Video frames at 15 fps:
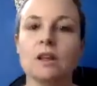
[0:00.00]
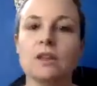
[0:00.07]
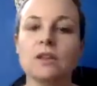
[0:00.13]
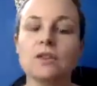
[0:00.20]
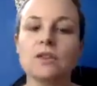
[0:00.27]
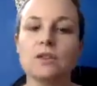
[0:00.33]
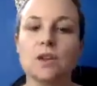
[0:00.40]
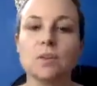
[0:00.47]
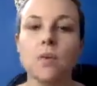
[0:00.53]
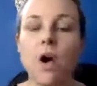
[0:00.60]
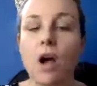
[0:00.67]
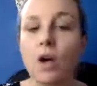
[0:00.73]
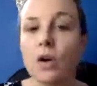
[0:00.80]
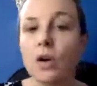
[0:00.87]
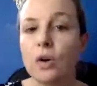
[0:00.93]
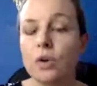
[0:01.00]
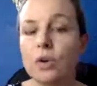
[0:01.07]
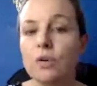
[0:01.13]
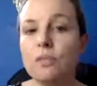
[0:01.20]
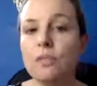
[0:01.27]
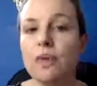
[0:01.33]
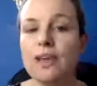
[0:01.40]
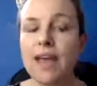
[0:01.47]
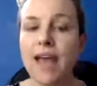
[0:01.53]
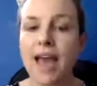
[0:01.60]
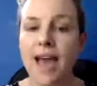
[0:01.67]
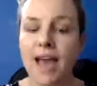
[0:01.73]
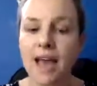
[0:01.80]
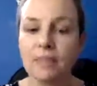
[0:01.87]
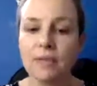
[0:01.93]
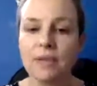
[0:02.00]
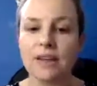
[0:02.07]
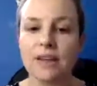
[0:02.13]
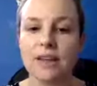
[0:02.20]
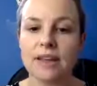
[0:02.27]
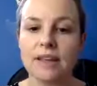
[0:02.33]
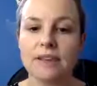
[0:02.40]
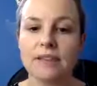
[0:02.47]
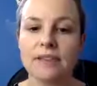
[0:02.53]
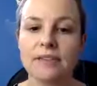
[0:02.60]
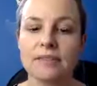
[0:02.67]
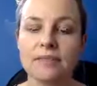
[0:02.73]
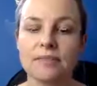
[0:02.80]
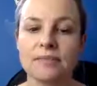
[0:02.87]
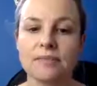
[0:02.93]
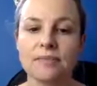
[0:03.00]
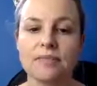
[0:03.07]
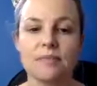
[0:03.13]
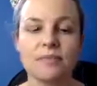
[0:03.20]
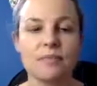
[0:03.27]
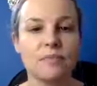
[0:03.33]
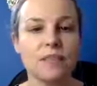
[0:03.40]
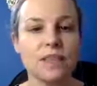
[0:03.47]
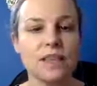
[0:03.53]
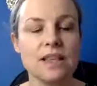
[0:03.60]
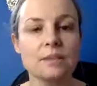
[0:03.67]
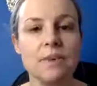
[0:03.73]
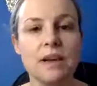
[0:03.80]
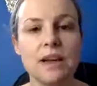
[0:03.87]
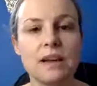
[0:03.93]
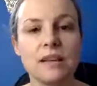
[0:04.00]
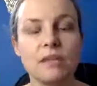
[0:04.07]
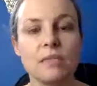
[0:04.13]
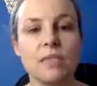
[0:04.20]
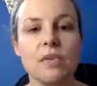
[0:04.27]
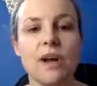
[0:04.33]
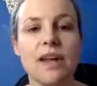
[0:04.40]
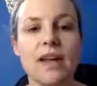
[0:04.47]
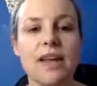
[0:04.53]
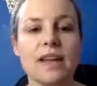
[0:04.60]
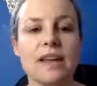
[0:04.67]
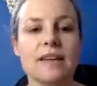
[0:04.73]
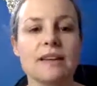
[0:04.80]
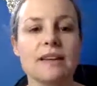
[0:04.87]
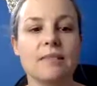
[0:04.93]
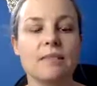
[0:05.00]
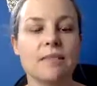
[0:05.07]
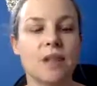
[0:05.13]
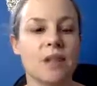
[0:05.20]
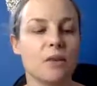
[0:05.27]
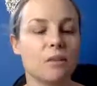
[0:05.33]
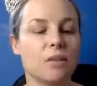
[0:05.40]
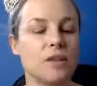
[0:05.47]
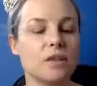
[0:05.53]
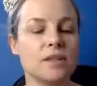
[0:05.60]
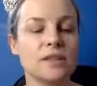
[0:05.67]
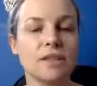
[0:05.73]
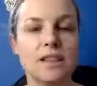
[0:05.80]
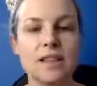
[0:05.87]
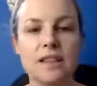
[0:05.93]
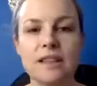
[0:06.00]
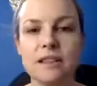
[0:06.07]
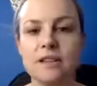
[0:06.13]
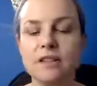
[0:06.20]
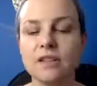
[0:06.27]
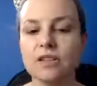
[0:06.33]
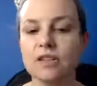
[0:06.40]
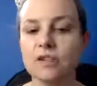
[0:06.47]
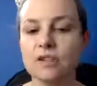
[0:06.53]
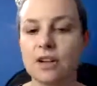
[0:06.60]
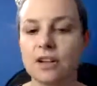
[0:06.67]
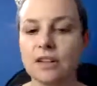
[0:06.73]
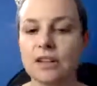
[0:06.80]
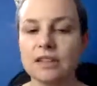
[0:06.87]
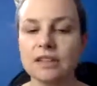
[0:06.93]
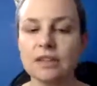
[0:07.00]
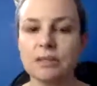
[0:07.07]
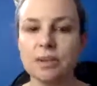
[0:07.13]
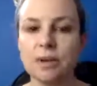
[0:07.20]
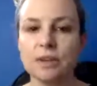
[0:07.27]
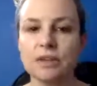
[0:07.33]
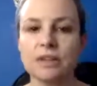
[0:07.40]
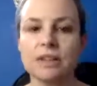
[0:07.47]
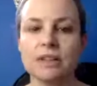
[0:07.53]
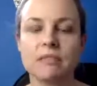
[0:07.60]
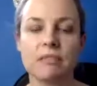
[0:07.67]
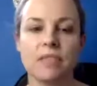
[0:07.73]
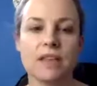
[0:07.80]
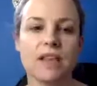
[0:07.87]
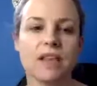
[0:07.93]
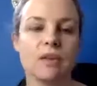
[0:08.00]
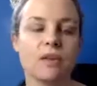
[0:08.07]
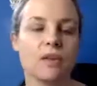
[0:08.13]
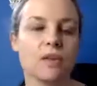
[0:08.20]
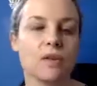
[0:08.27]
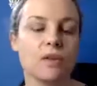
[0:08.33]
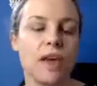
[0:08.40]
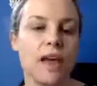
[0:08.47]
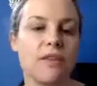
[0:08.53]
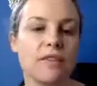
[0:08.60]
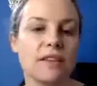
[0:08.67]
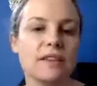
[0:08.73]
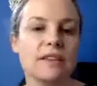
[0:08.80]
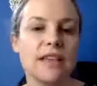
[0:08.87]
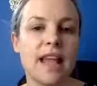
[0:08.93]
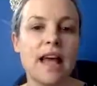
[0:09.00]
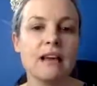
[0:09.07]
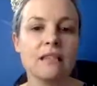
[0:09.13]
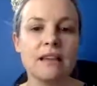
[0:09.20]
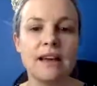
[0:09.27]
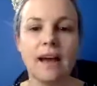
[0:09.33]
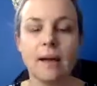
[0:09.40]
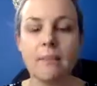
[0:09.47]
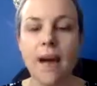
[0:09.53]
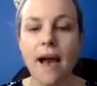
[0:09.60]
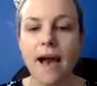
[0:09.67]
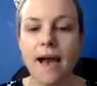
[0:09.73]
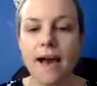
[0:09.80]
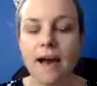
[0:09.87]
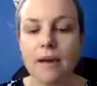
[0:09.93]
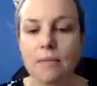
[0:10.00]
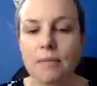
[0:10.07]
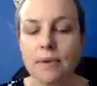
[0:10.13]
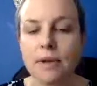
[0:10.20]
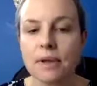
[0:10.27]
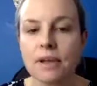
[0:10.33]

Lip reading: So what could be happening, this part of the brain, when you're sitting there and you're struggling to post something or you're having doubt come up,